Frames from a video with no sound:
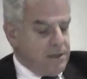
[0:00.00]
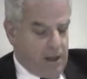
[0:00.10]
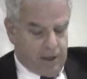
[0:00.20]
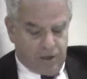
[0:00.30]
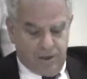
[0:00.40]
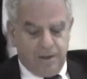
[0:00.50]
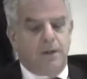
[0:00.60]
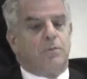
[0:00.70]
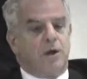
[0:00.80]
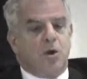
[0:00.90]
launches,
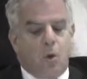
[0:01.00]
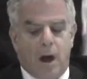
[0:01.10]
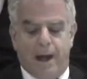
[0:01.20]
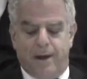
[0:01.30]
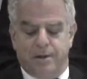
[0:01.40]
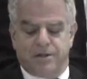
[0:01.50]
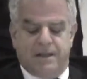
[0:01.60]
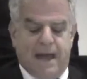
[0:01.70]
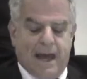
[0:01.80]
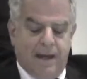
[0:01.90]
requires
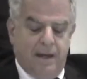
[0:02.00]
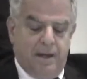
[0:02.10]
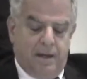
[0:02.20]
that